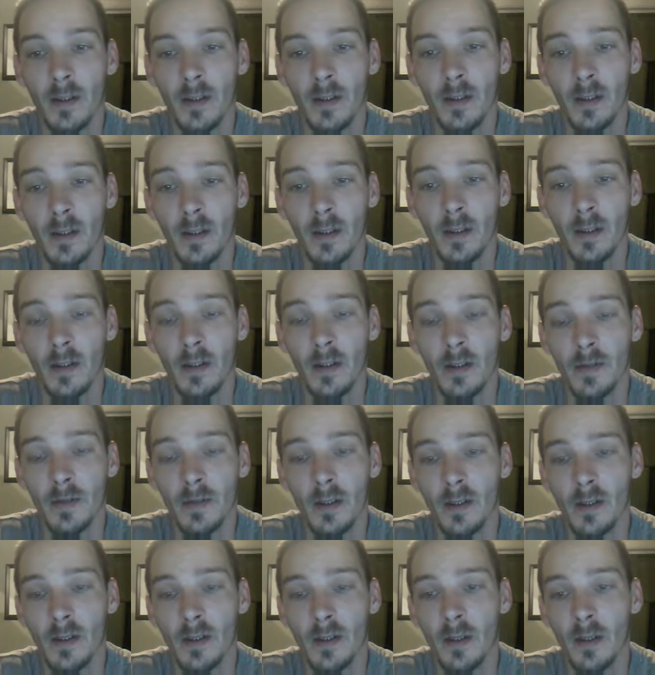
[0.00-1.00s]
it
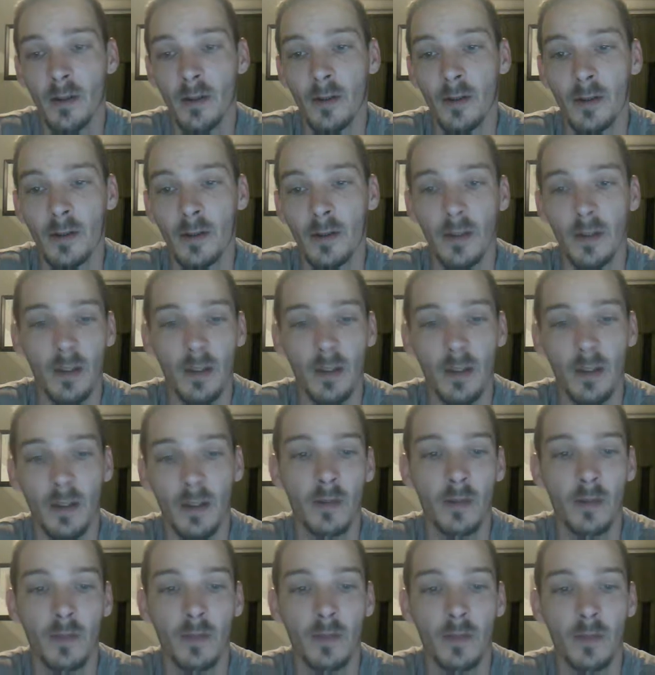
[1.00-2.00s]
affects our
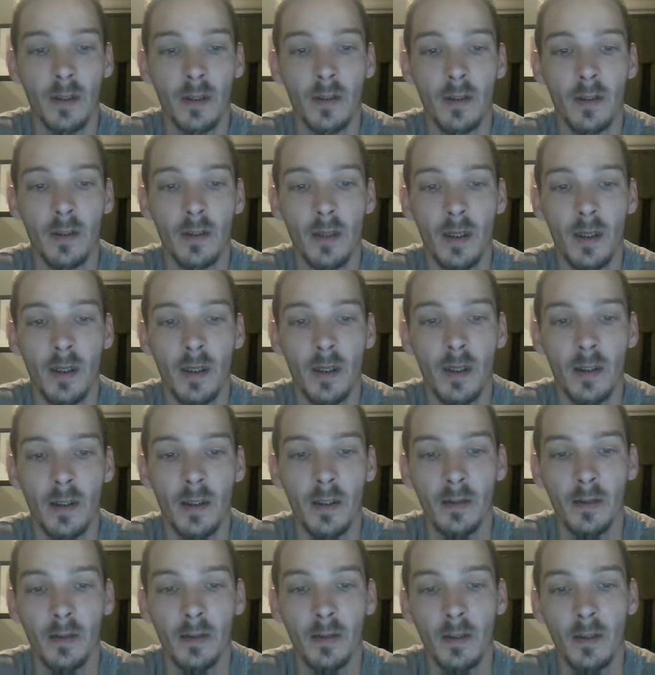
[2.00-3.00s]
economy and
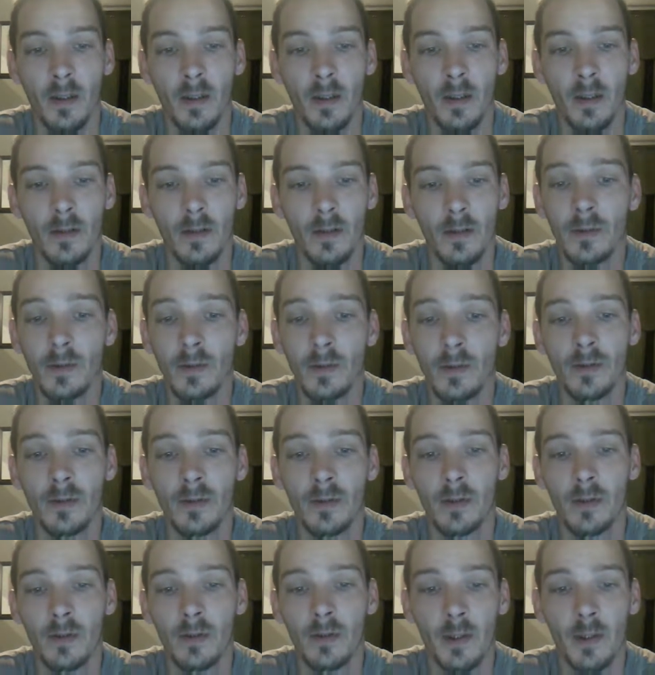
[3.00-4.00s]
the
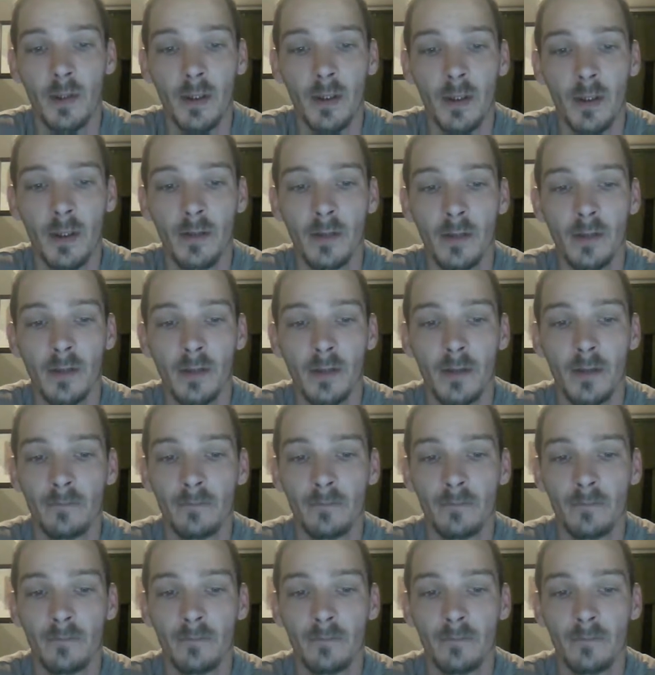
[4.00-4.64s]
future of our country.